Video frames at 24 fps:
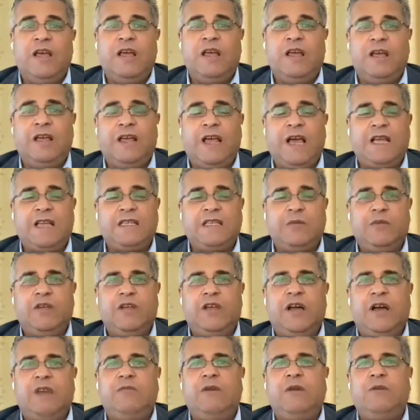uh, Gaza
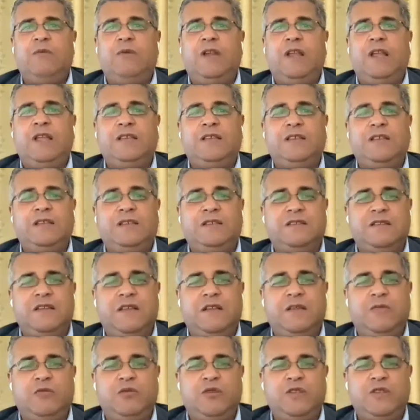become a place is
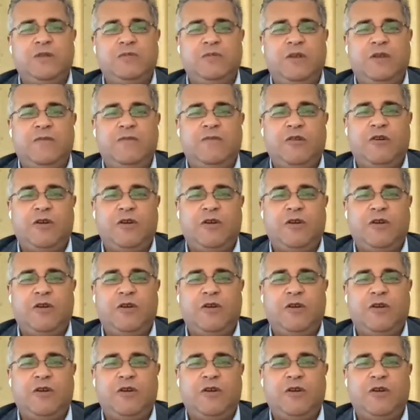impossible